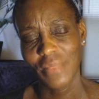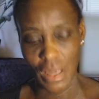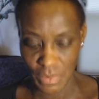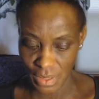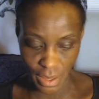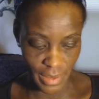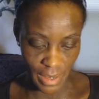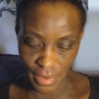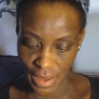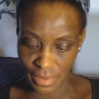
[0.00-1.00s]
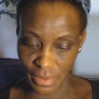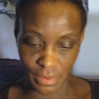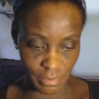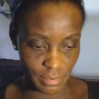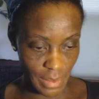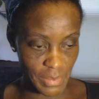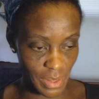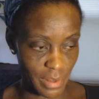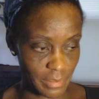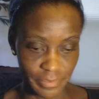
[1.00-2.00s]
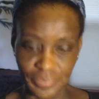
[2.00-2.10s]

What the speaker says: I'm sorry. I hit them. I'm sorry.